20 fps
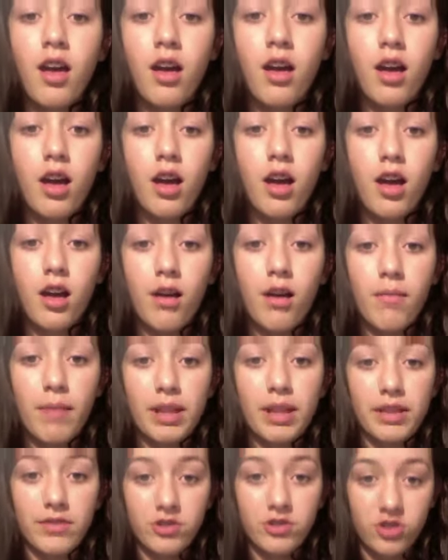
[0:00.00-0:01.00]

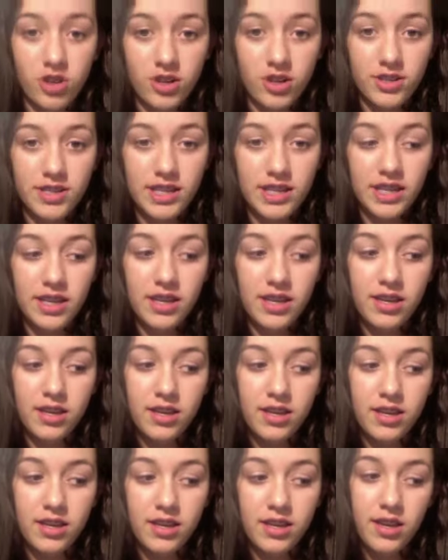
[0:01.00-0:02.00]
I live in Jersey.
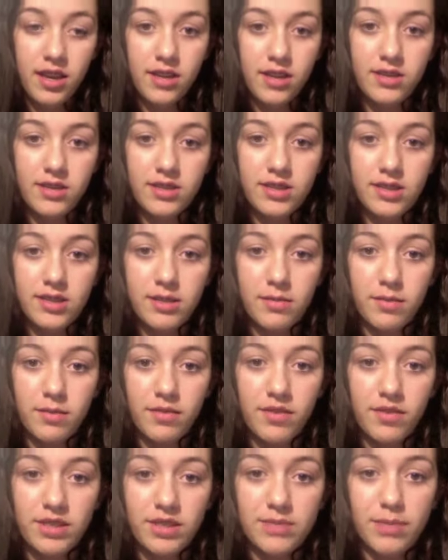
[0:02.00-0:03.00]
Yes, we
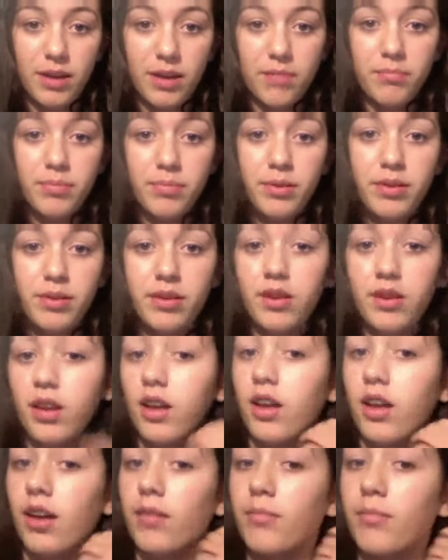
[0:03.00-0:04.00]
fist pump.
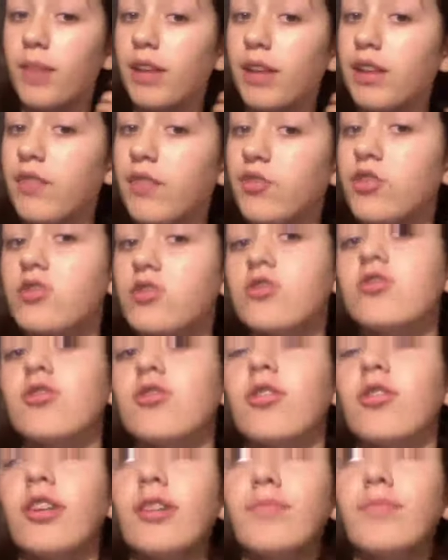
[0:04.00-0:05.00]
I love Jersey
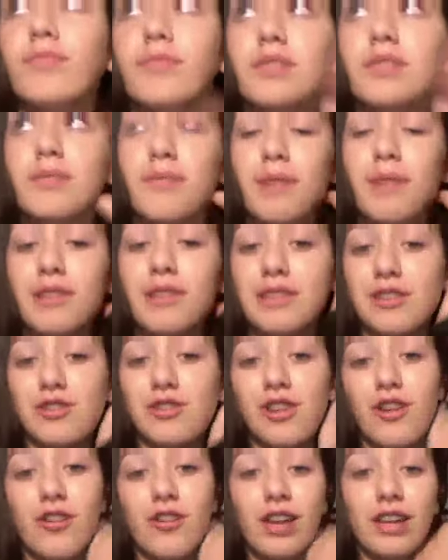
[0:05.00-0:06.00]
Shore. It's an amazing
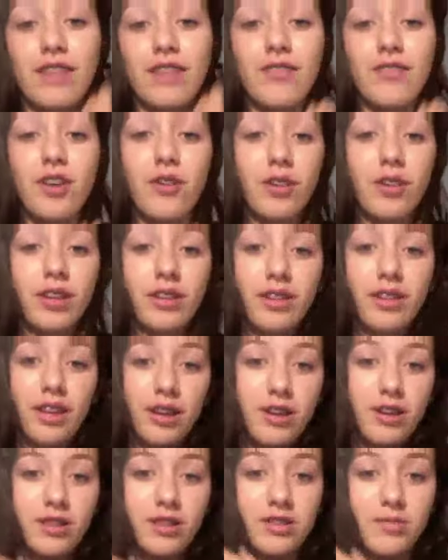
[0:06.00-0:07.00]
show and I love going
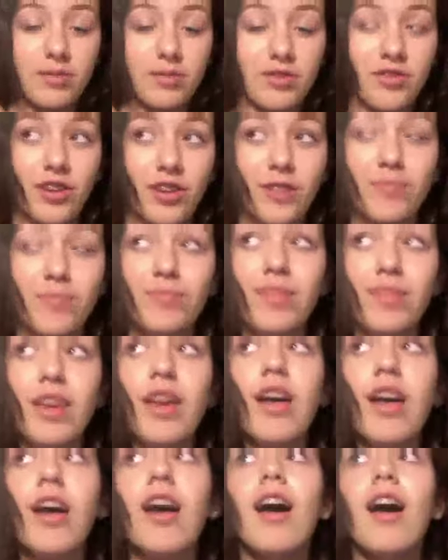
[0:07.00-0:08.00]
there. It's so much fun.
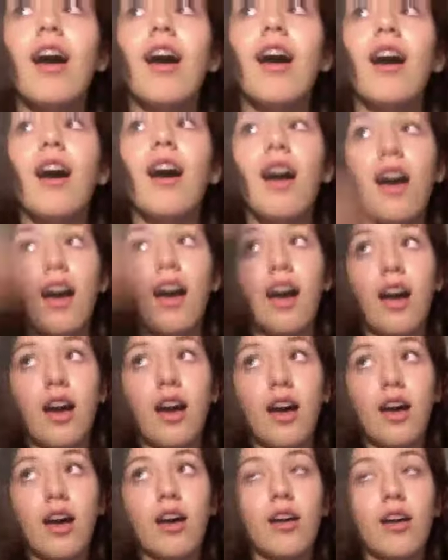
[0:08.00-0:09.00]

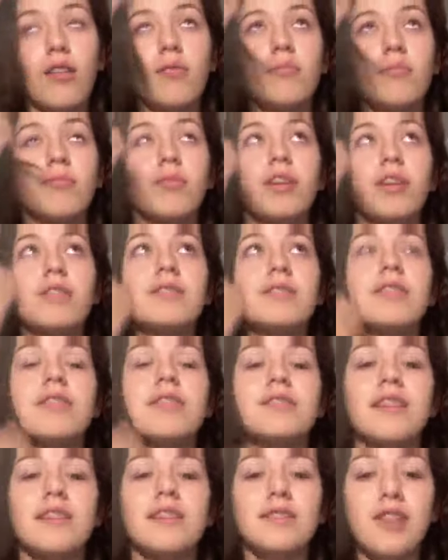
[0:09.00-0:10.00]
What else can I
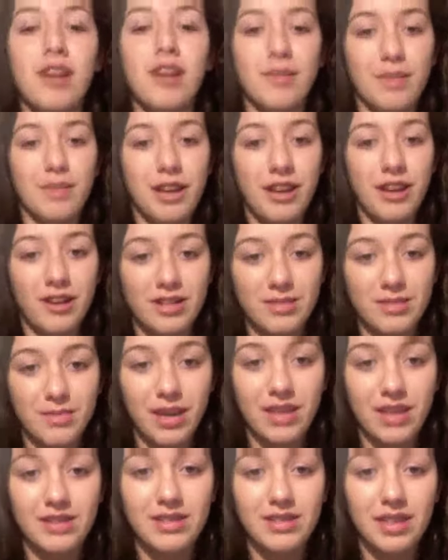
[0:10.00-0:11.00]
say? Sorry, my hair is a
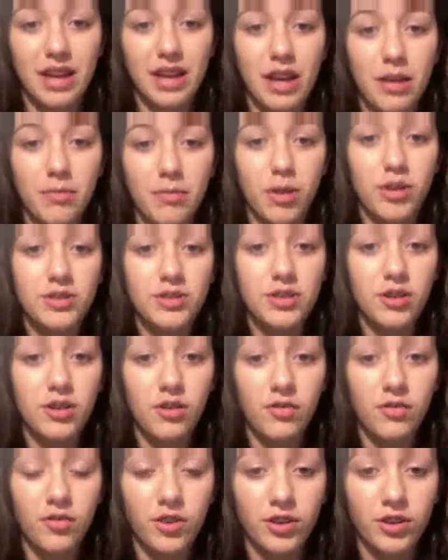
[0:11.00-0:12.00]
mess.
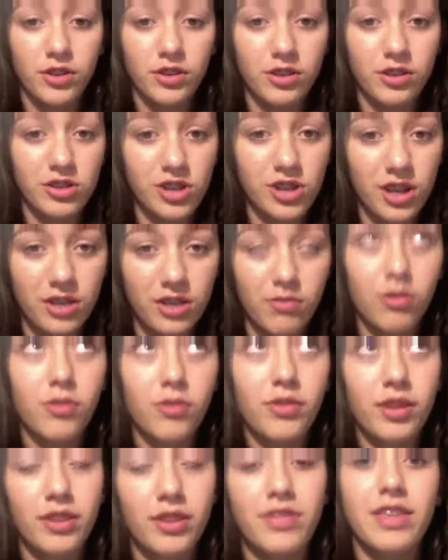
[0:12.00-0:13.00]
Also for
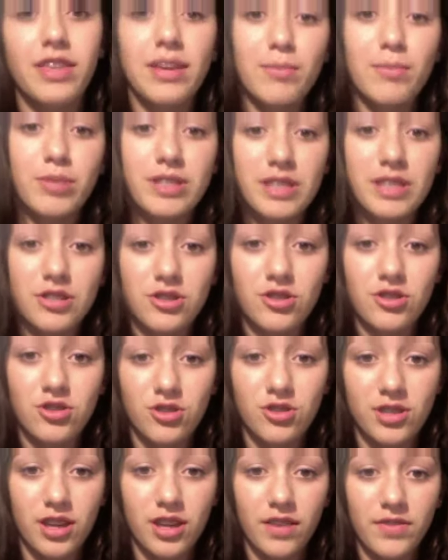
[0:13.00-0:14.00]
the theme was to introduce
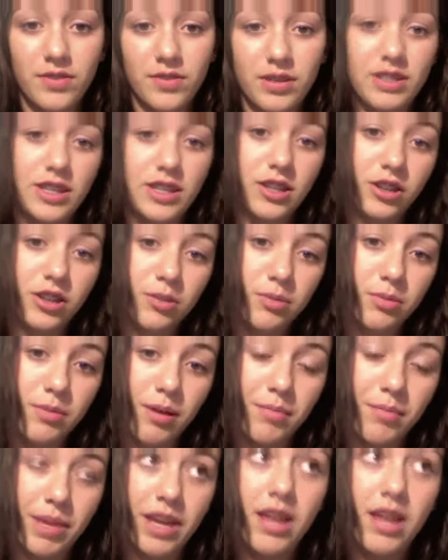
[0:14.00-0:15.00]
yourself, so I'm gonna tell you a little bit
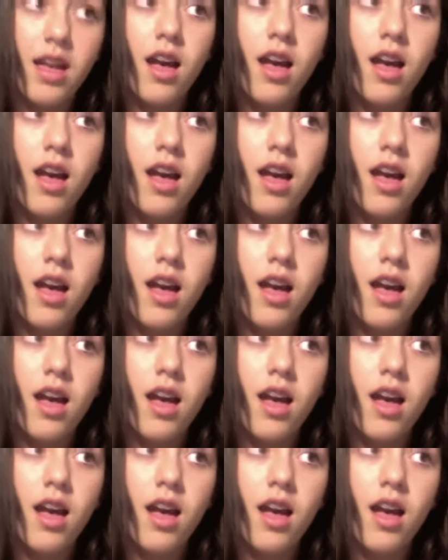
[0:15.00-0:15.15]
about me.